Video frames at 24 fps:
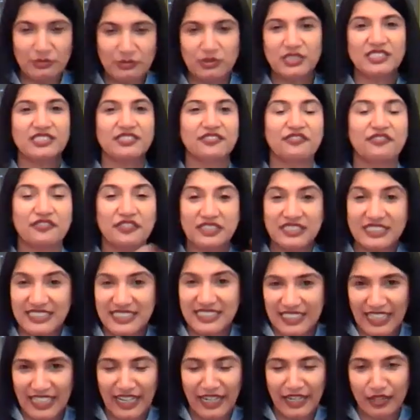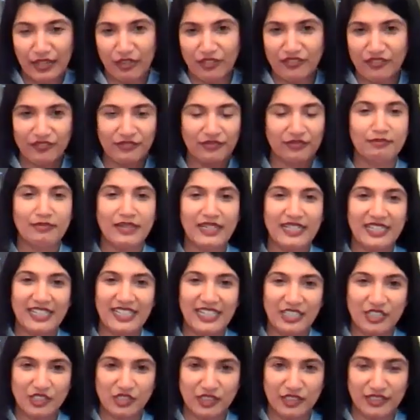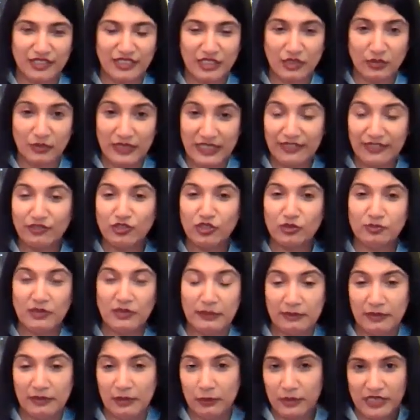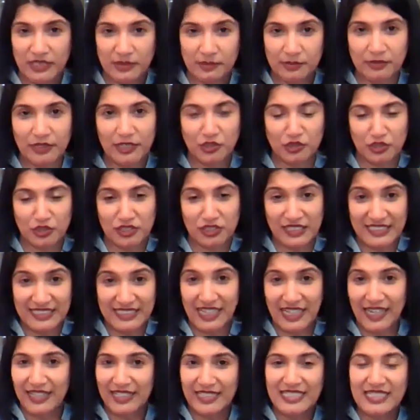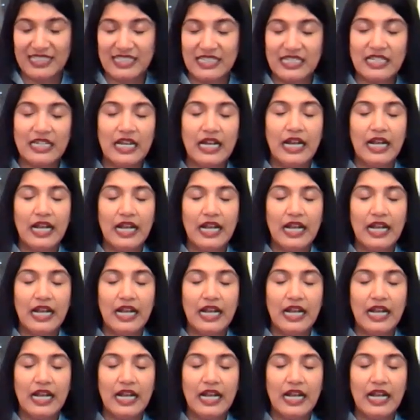which is the first line of medication that we give to people with depression and anxiety.